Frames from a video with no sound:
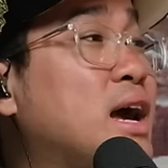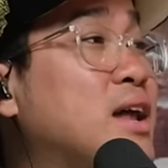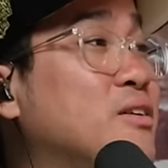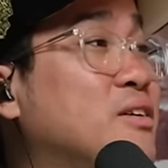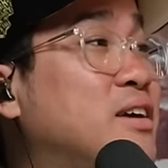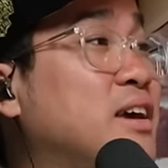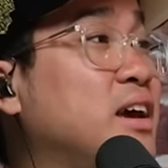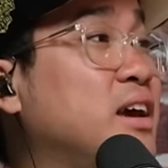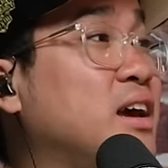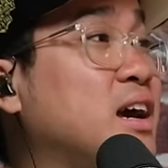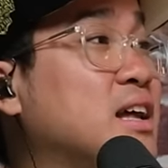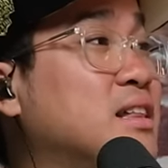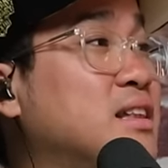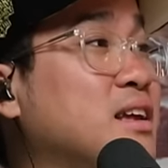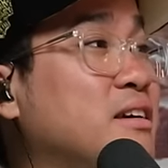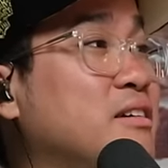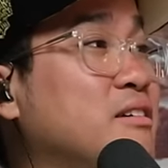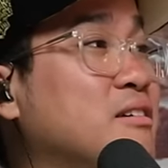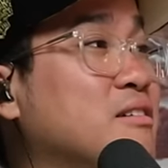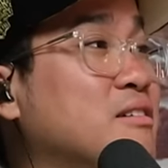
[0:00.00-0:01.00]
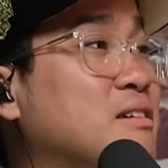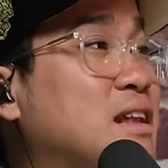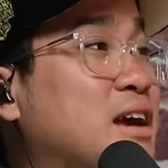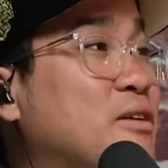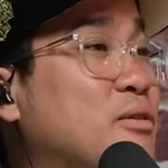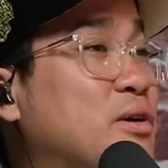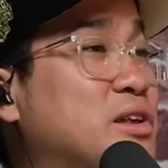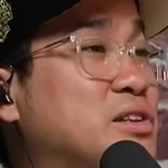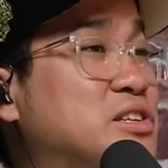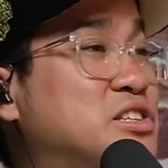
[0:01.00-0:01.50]
that. Okay, I tell you,
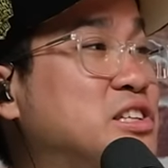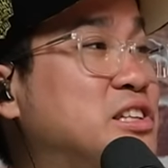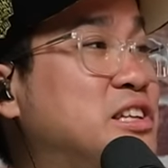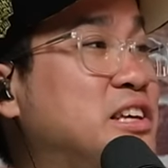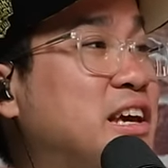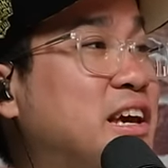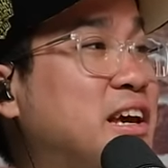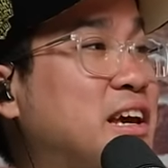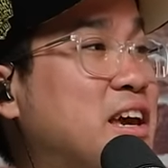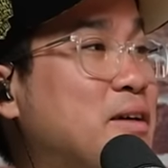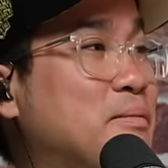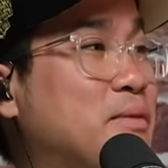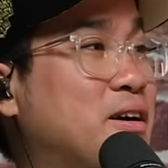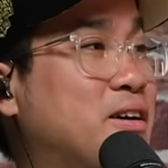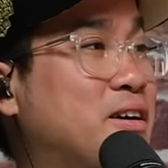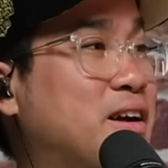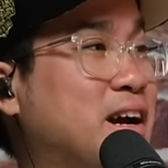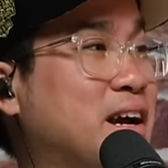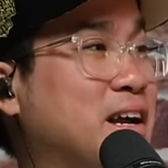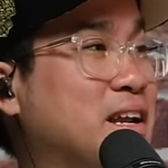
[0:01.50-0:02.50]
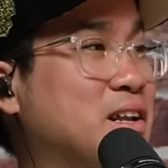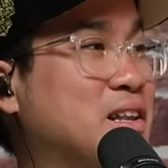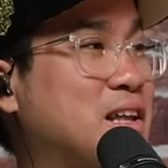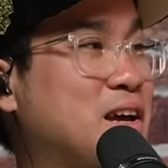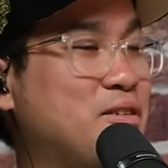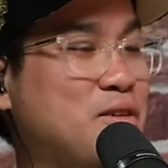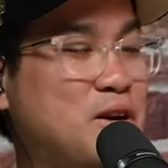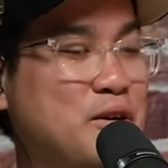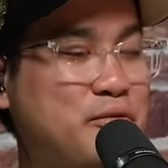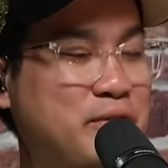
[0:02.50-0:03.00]
like when G T A came out, right?
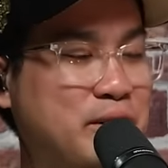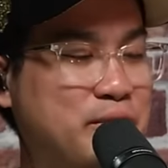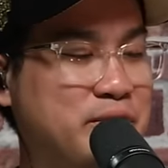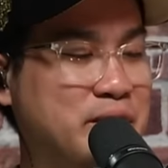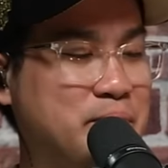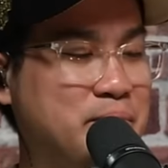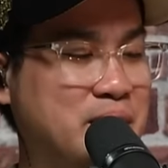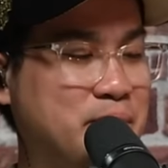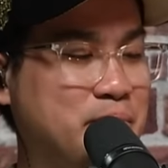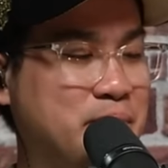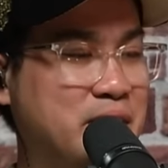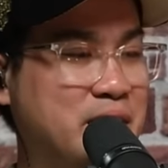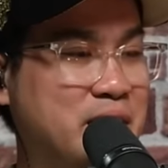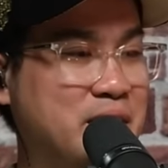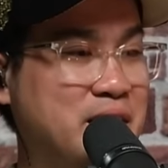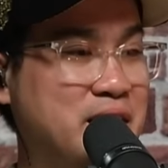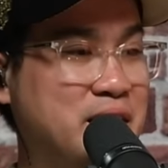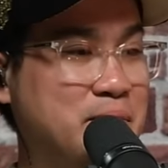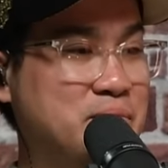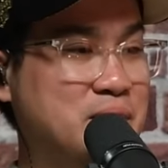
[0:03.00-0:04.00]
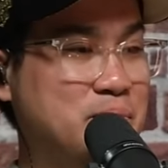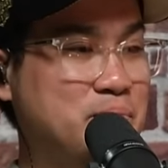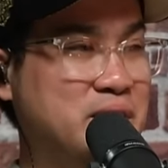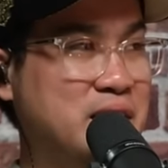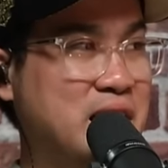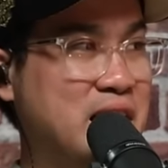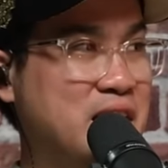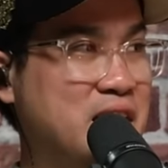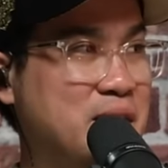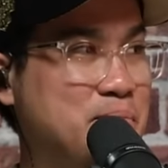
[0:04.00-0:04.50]
Like uh, front, front, back, back, A, A, B,
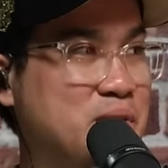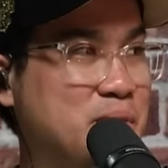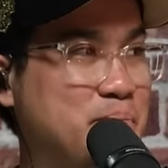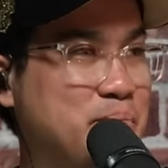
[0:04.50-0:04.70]
B, A, A, B,